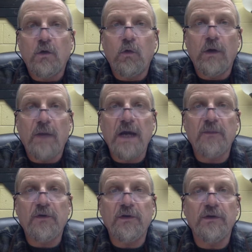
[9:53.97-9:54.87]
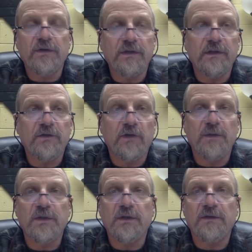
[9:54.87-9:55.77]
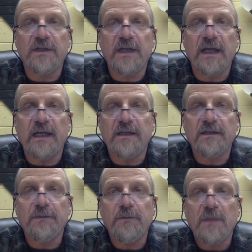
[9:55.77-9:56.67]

what might produce the disruption of states.